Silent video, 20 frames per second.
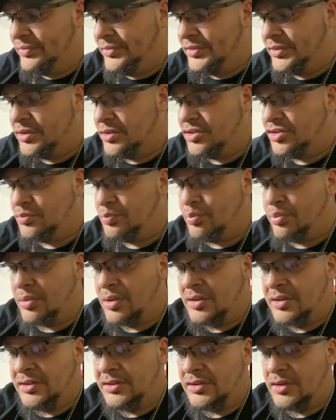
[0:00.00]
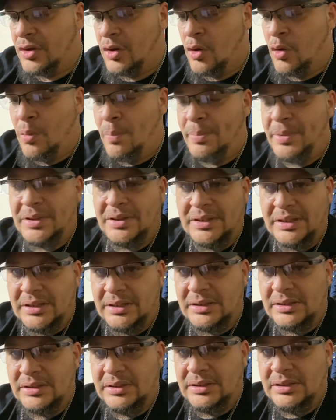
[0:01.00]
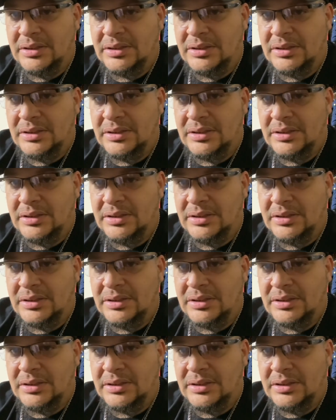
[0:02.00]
So his brothers opened it.